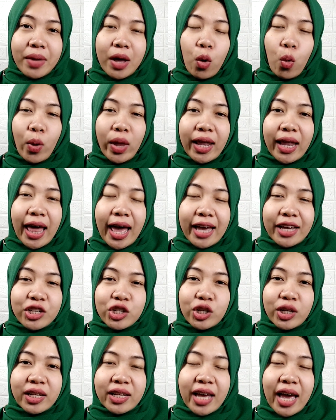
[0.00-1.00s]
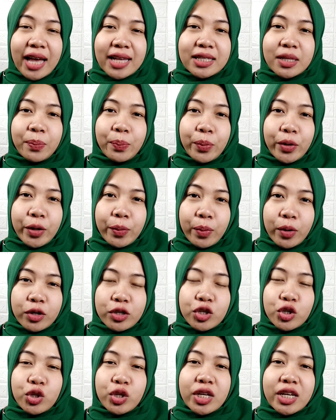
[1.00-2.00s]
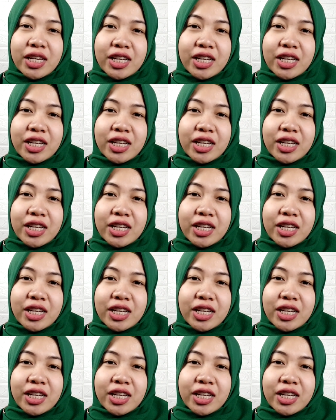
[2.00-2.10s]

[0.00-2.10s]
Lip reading: actually has a purpose to